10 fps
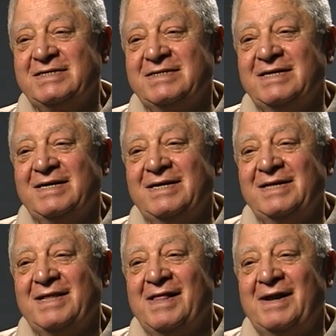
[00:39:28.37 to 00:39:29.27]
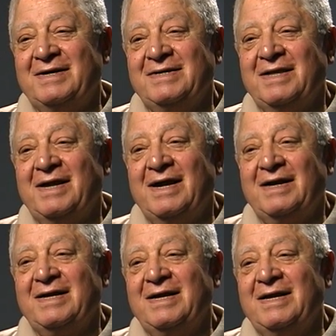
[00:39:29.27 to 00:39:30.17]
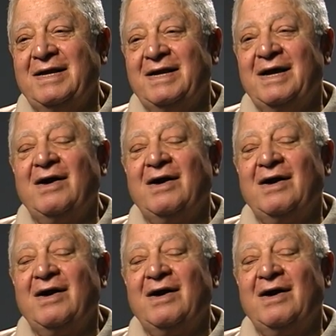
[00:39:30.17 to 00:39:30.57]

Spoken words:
honored that you had the time to talk to us.